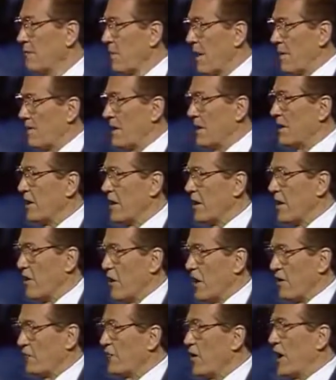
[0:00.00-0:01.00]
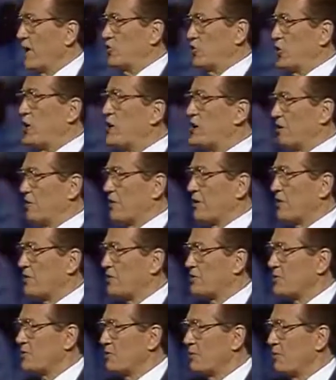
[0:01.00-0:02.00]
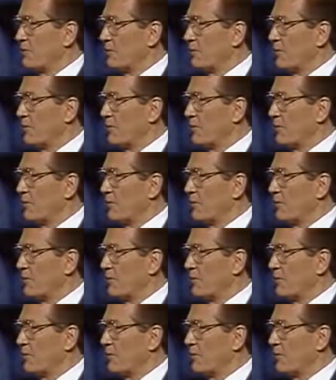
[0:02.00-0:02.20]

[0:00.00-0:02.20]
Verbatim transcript: I mean, if not Jesus.